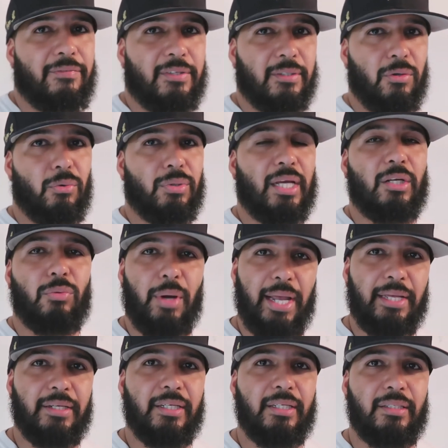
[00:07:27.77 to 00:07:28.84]
them off to go
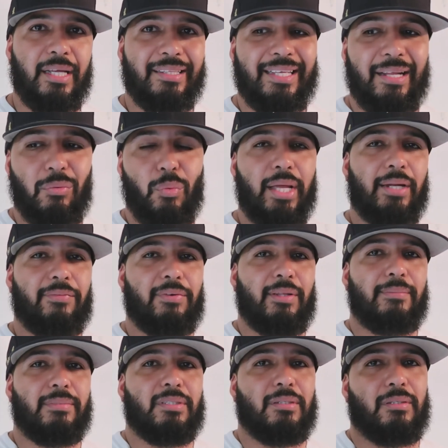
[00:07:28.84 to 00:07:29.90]
get graded and then
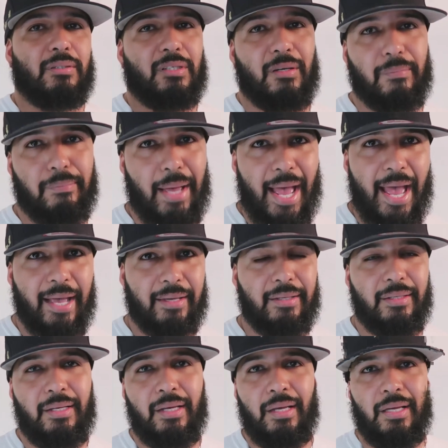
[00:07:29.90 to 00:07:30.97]
waiting for them to come
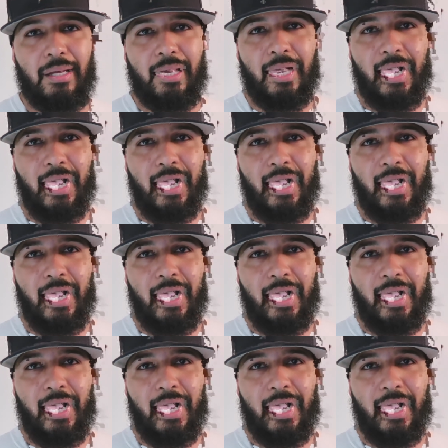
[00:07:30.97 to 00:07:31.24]
back.